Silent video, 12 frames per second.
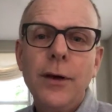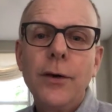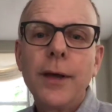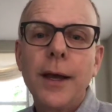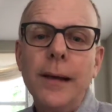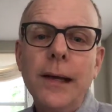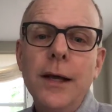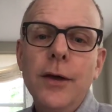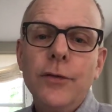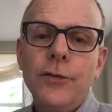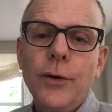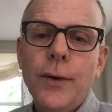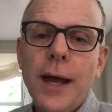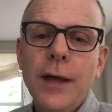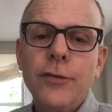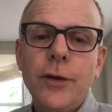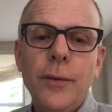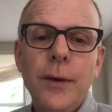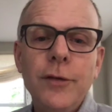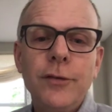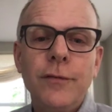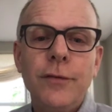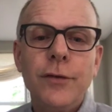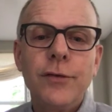Okay, so as always,
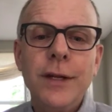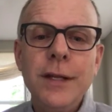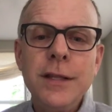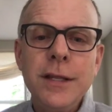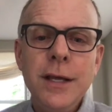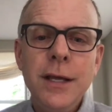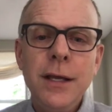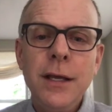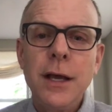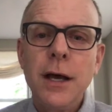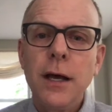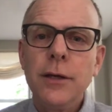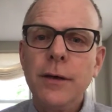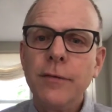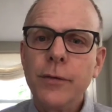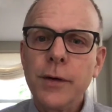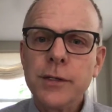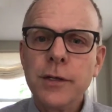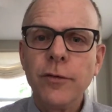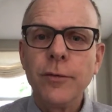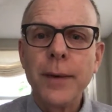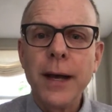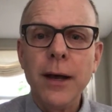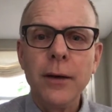if there's anything you have questions
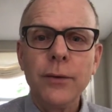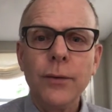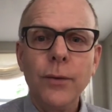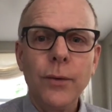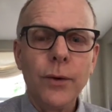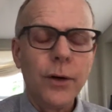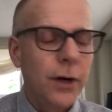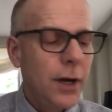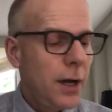about or